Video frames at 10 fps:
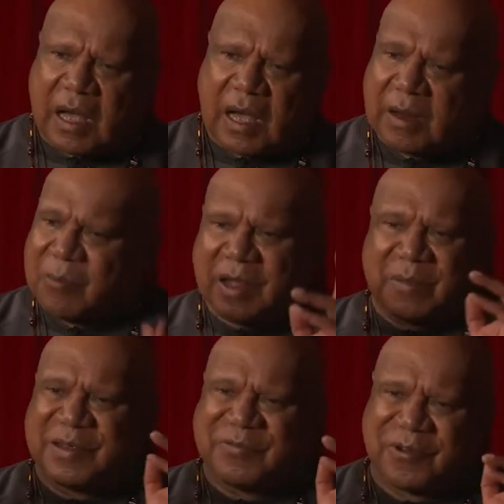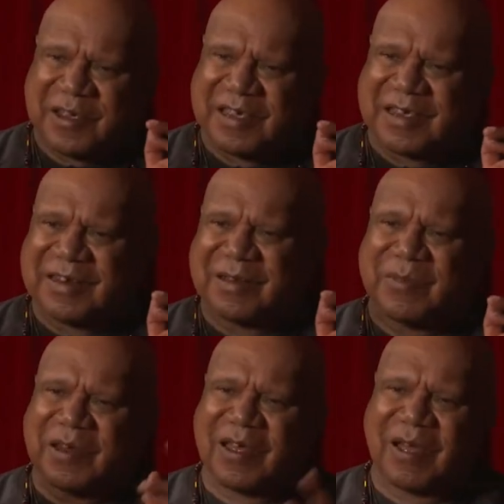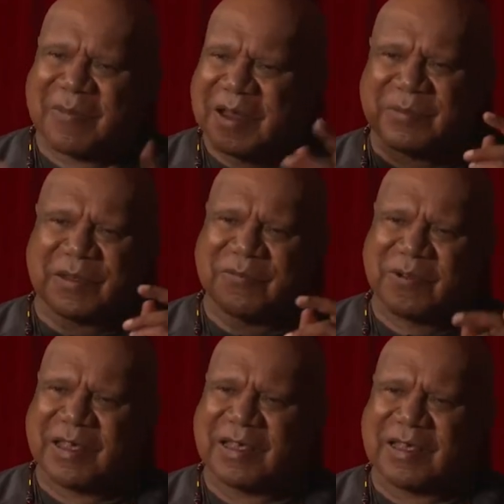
And I'm going to be free, Namila. I'm going to be free.